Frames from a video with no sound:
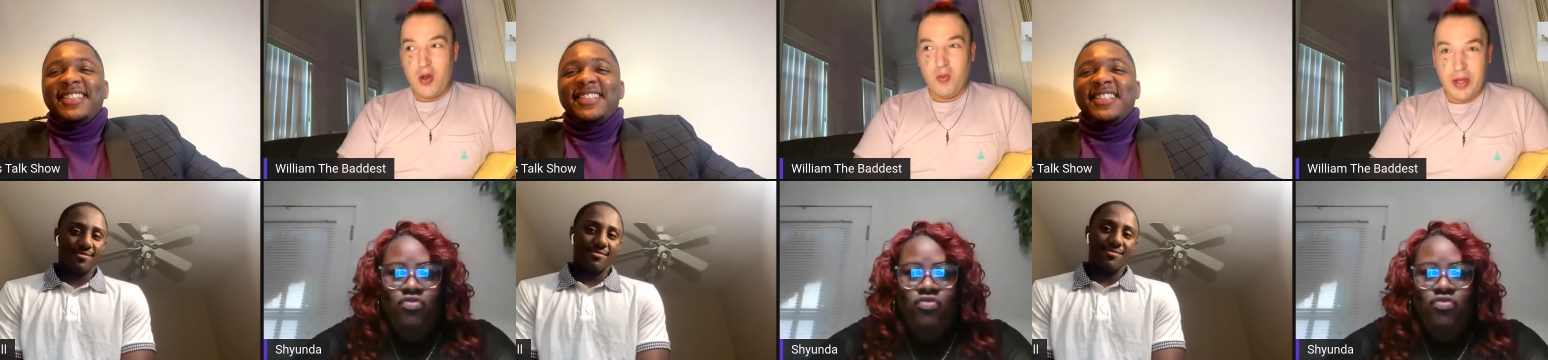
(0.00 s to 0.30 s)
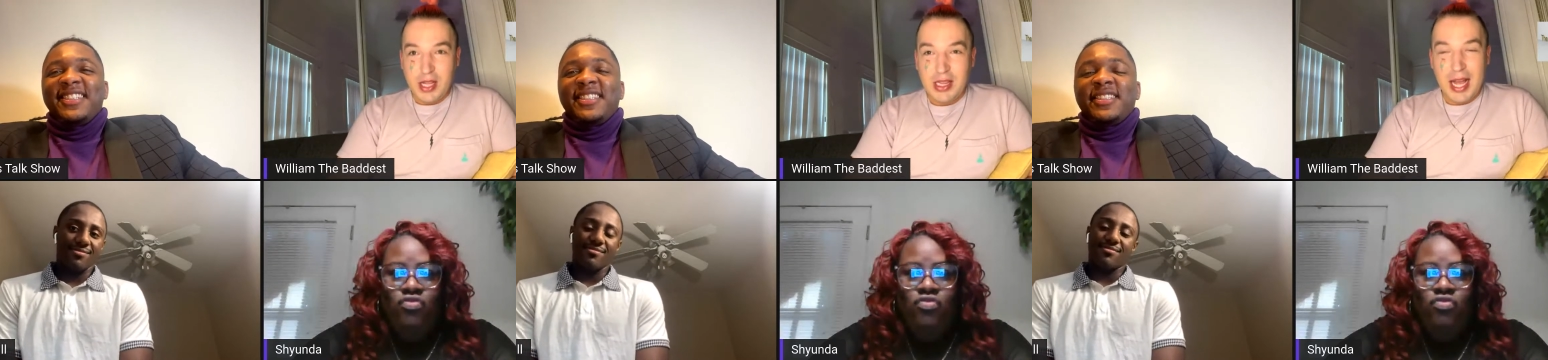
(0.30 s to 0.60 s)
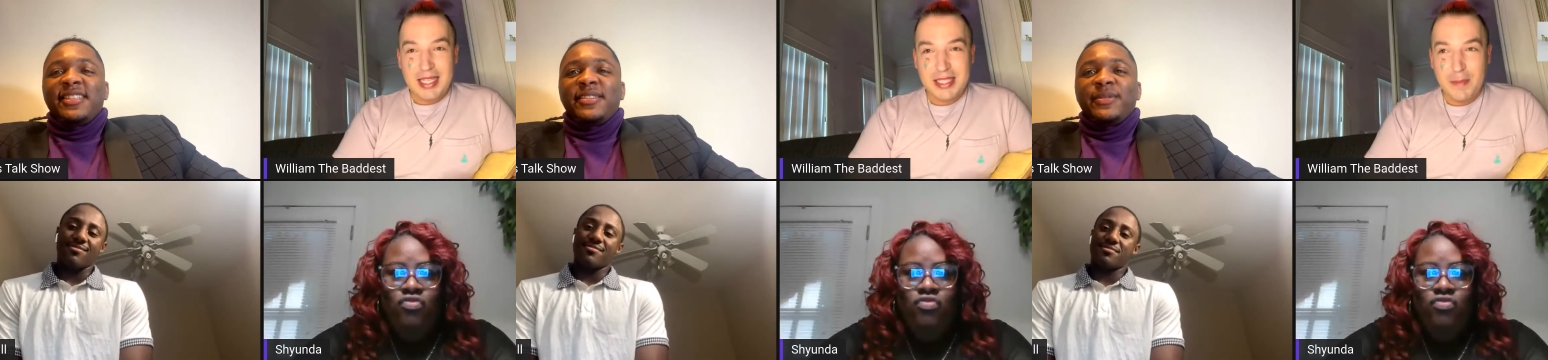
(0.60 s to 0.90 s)
Speaker 1: Well, the
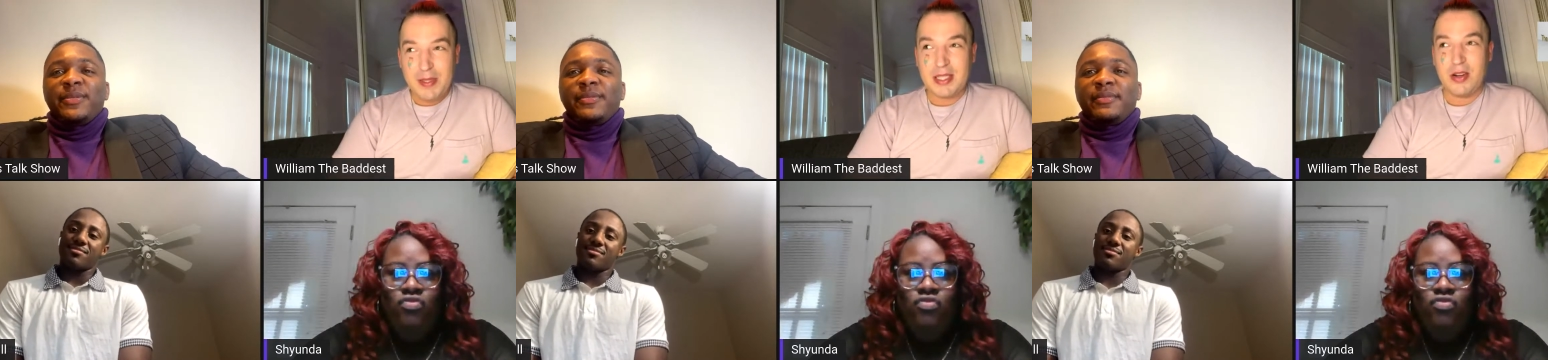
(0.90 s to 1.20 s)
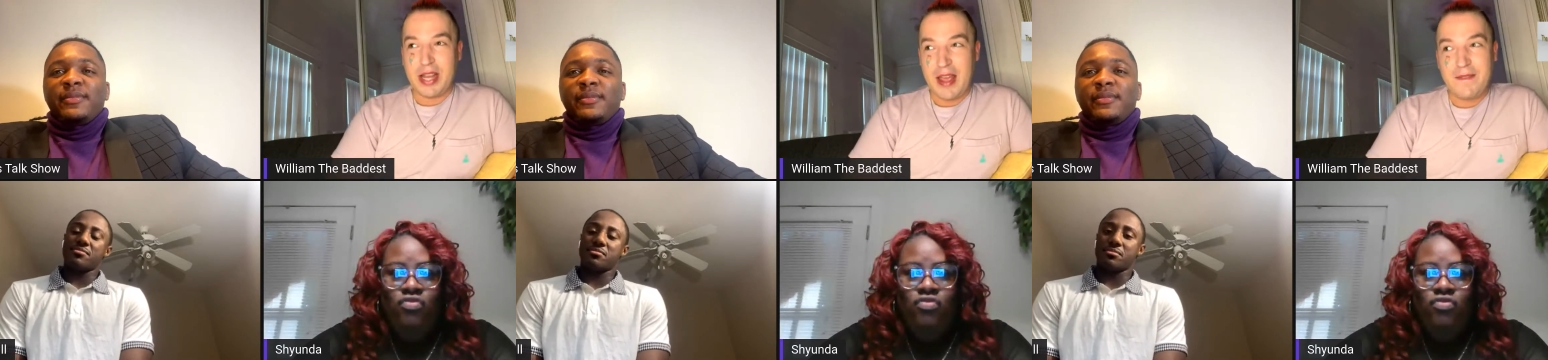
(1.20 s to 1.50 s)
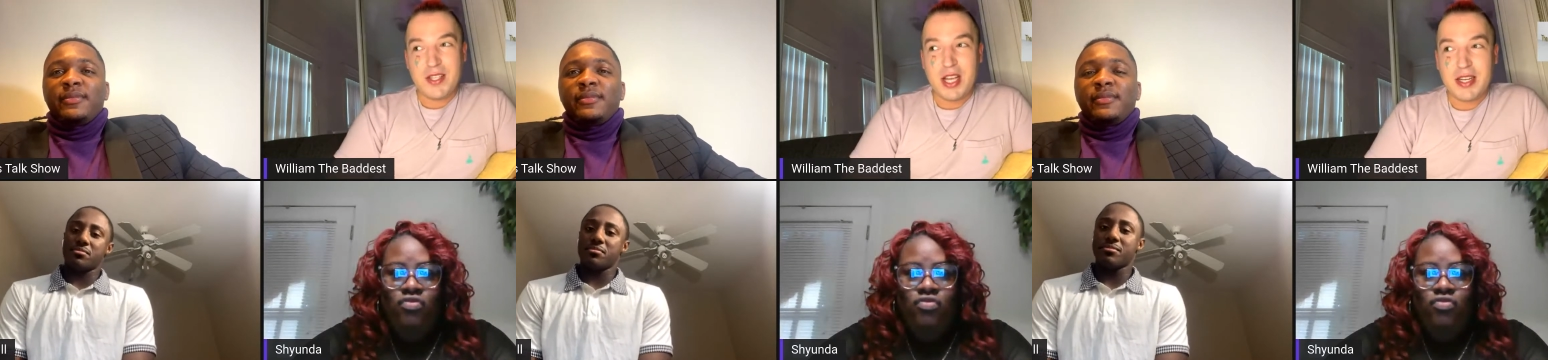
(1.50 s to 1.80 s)
last episode of
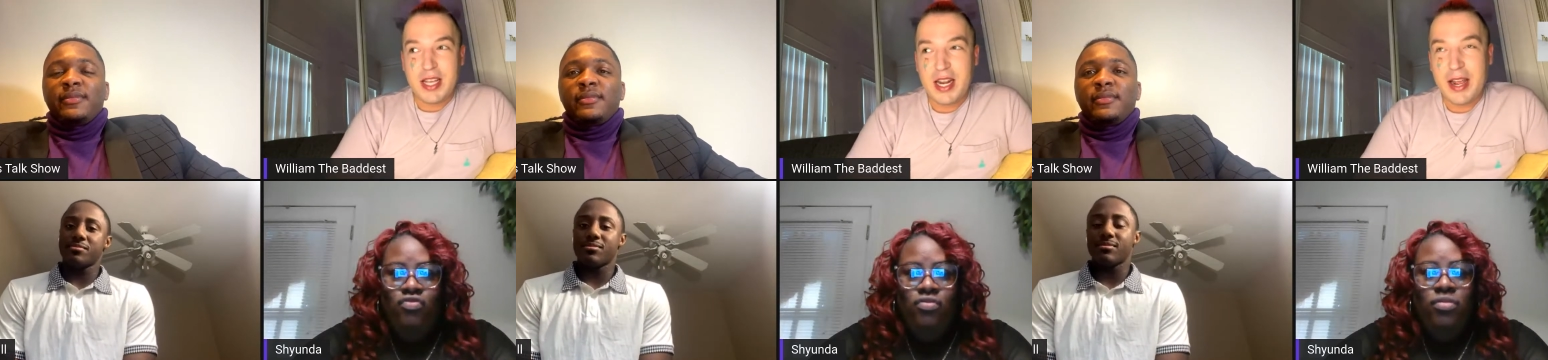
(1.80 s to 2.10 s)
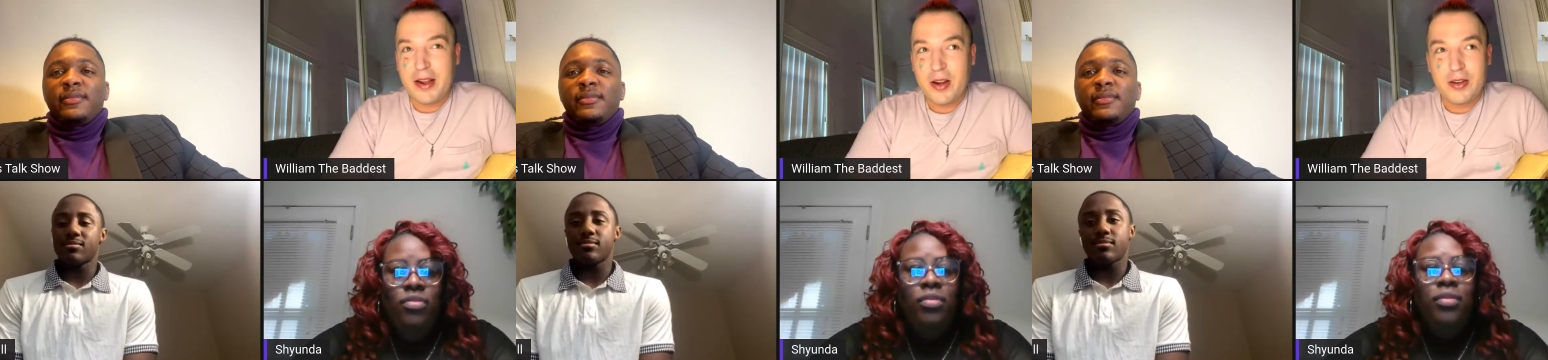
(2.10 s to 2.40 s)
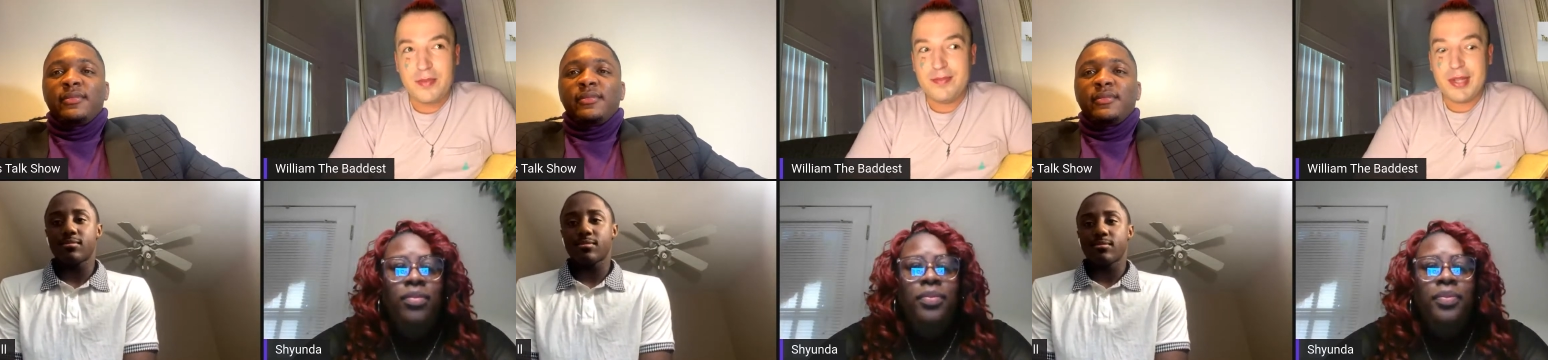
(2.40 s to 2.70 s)
Catfish I did
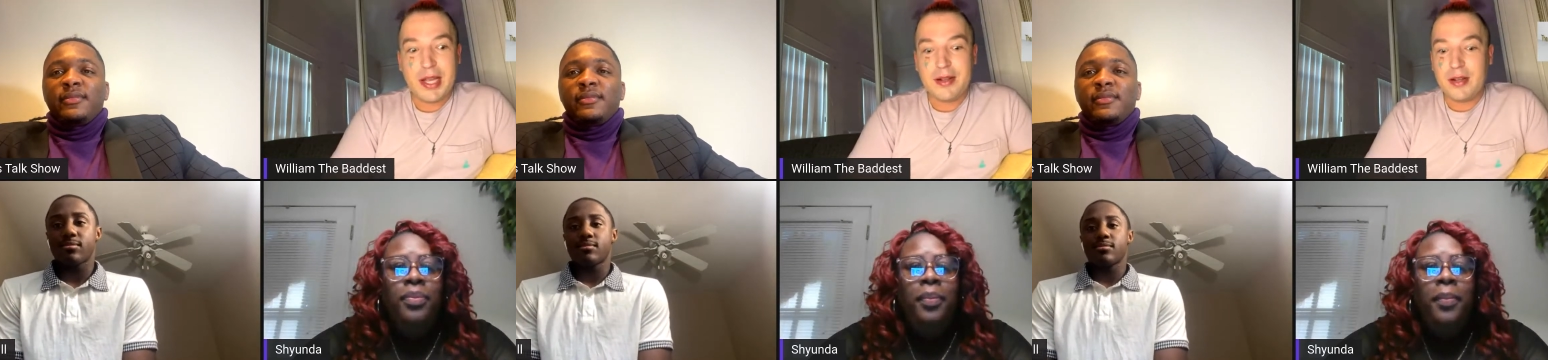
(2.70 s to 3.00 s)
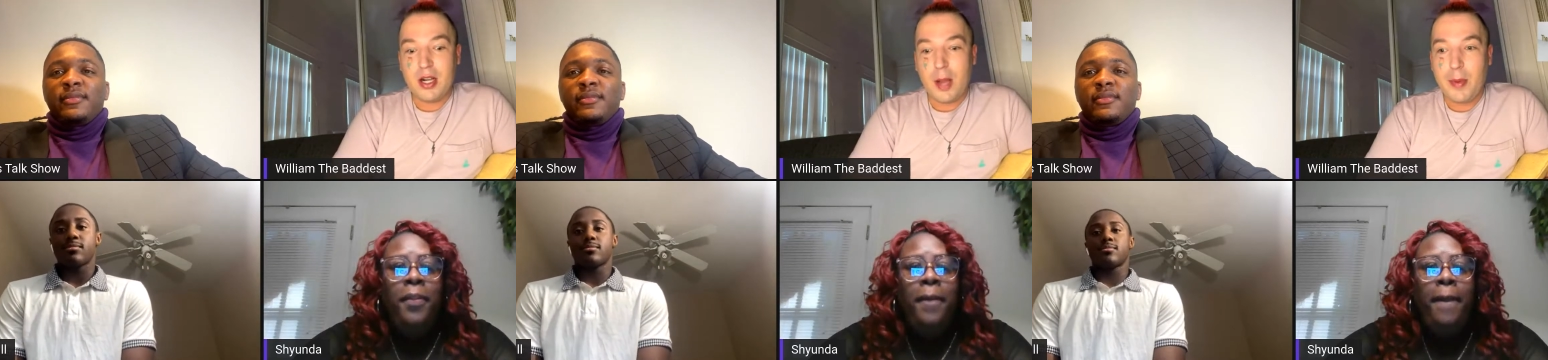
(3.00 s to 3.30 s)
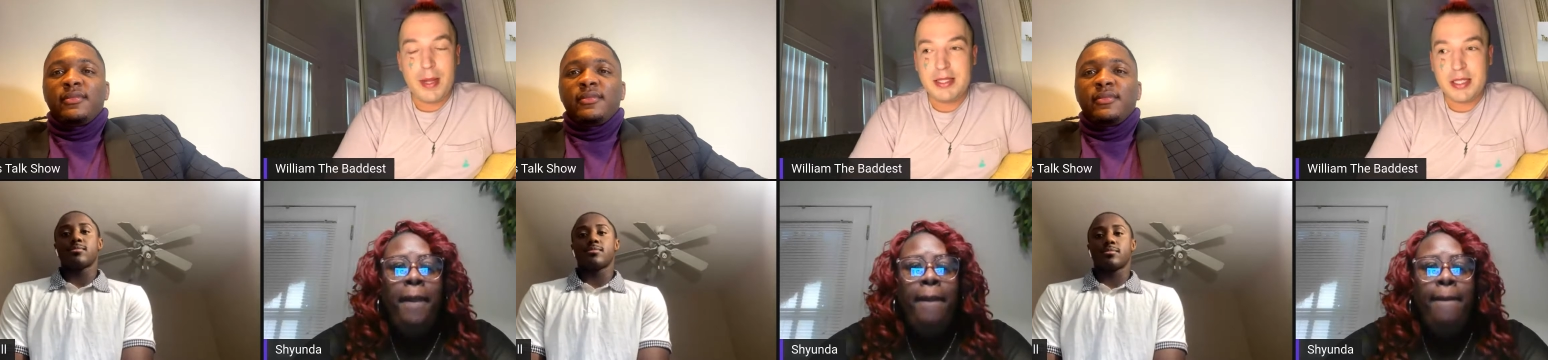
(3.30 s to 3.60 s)
aired like a
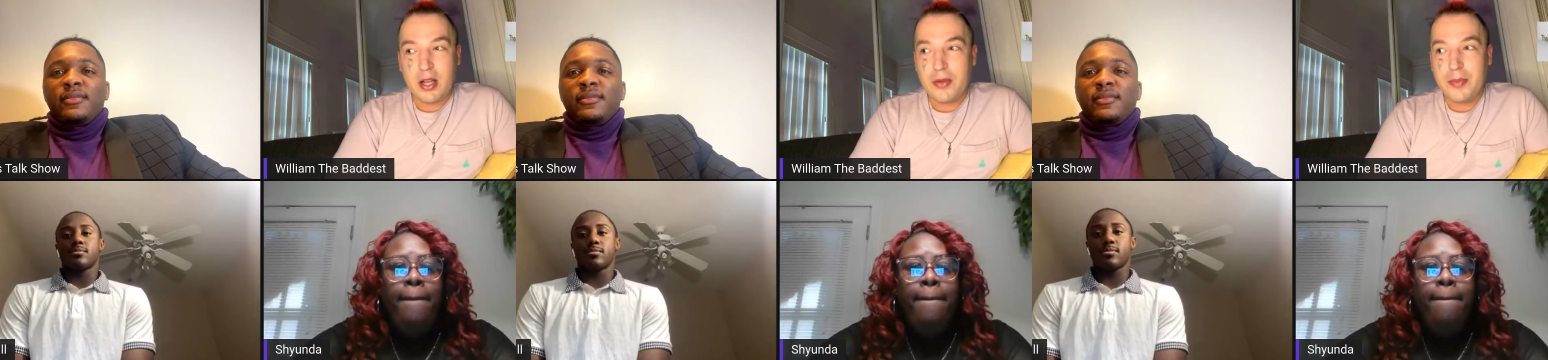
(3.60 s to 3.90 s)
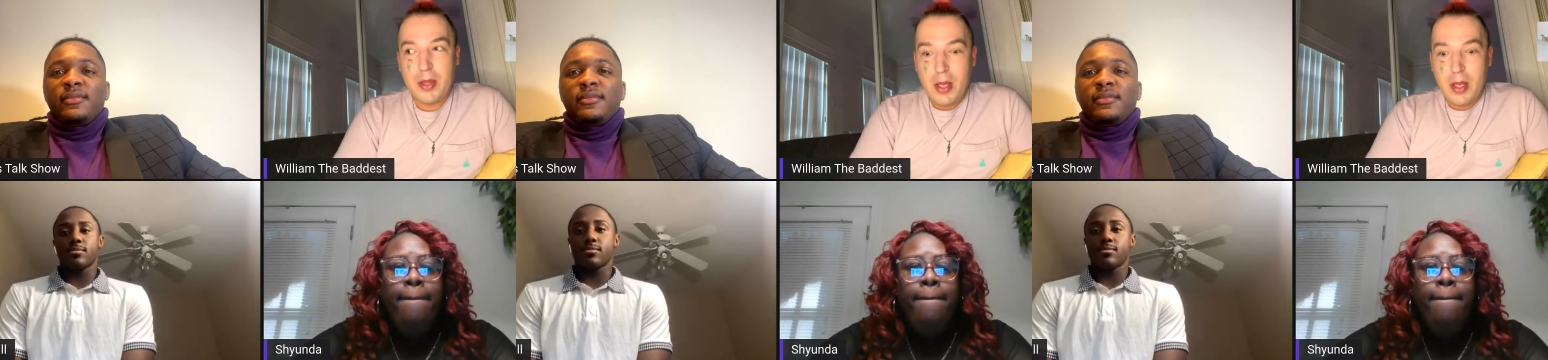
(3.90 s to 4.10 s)
couple months ago,